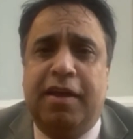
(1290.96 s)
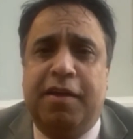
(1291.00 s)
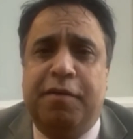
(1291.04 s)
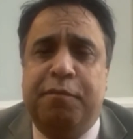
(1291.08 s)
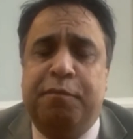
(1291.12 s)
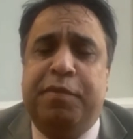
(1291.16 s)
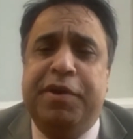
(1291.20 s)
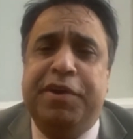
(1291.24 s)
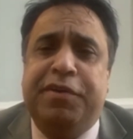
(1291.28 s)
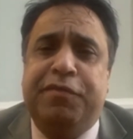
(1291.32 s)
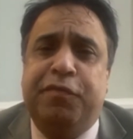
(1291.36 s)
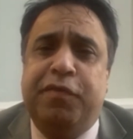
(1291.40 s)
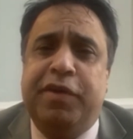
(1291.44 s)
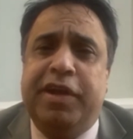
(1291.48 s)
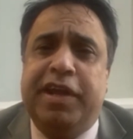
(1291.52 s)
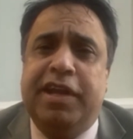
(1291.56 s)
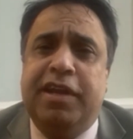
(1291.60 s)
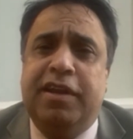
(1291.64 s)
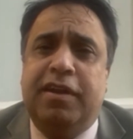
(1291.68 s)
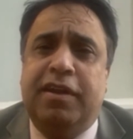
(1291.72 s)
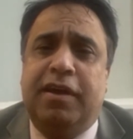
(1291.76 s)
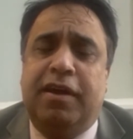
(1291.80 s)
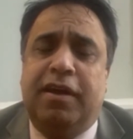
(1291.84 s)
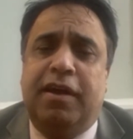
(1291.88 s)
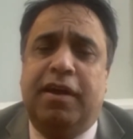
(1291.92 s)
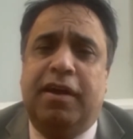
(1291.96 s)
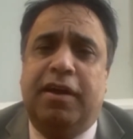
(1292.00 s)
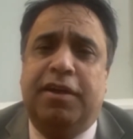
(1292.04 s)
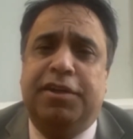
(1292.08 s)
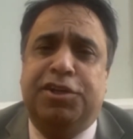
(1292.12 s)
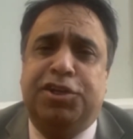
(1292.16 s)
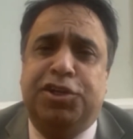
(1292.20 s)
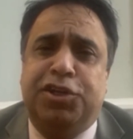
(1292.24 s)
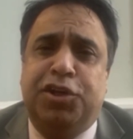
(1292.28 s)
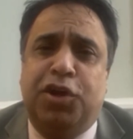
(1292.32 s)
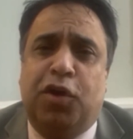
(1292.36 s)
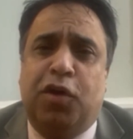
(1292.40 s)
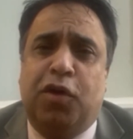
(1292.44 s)
between,
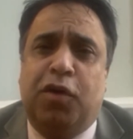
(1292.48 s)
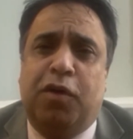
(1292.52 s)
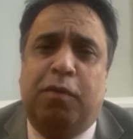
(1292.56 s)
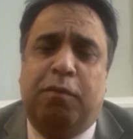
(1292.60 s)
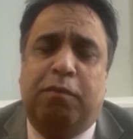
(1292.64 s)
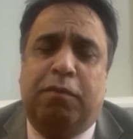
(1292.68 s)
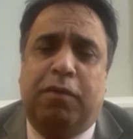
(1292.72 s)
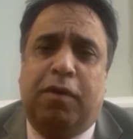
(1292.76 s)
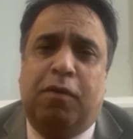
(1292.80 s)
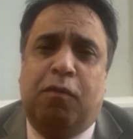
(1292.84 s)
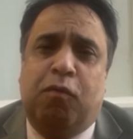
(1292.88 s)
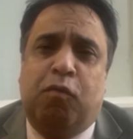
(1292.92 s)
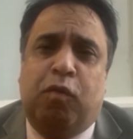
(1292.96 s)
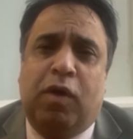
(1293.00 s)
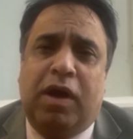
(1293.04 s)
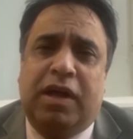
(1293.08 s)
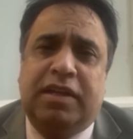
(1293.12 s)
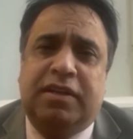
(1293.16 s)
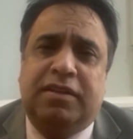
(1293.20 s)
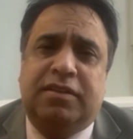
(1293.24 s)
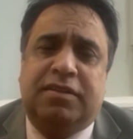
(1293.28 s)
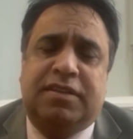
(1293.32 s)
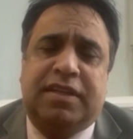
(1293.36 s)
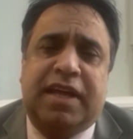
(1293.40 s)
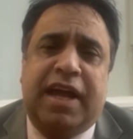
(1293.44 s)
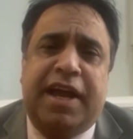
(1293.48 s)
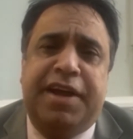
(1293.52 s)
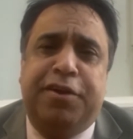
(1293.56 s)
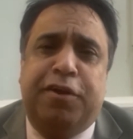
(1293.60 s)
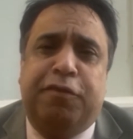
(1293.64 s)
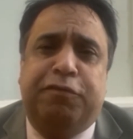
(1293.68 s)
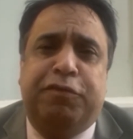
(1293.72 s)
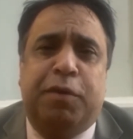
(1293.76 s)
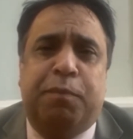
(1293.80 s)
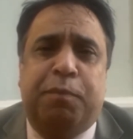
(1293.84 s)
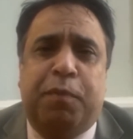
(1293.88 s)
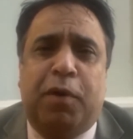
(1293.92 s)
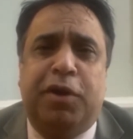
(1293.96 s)
one side
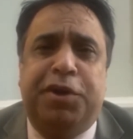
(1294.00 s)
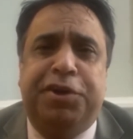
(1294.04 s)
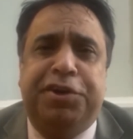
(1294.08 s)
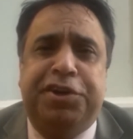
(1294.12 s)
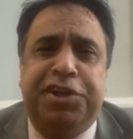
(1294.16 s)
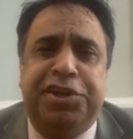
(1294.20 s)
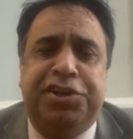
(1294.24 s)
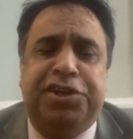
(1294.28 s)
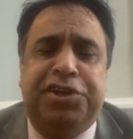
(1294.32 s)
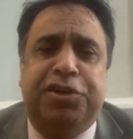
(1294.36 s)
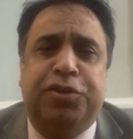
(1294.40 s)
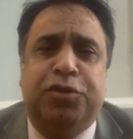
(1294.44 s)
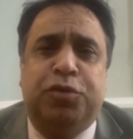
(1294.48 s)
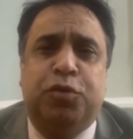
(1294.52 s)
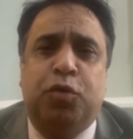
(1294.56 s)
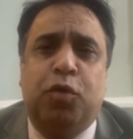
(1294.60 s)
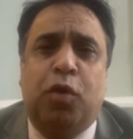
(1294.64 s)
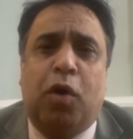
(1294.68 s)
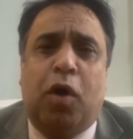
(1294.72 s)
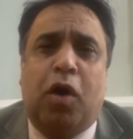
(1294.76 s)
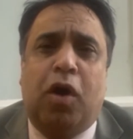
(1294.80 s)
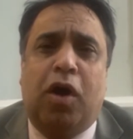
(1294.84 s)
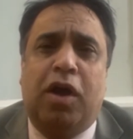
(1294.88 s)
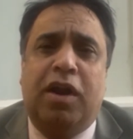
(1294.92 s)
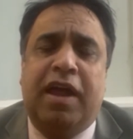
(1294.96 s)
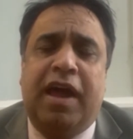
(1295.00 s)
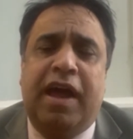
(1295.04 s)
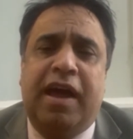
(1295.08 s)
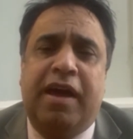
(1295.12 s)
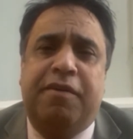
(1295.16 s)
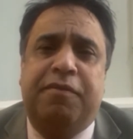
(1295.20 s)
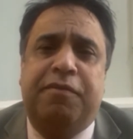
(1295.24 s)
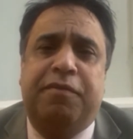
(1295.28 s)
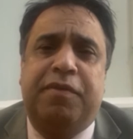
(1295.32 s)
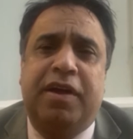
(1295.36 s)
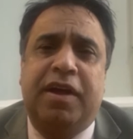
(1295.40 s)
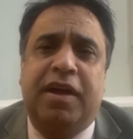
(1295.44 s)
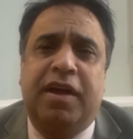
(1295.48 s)
of the politicians who all
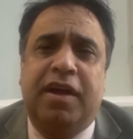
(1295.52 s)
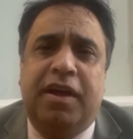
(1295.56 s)
have,